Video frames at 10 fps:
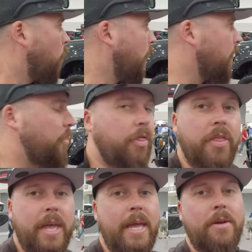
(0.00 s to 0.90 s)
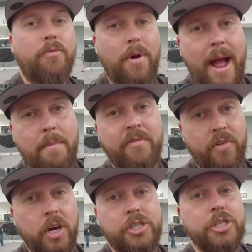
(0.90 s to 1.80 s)
with the RAM
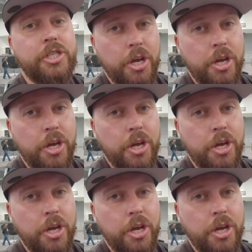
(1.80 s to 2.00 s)
version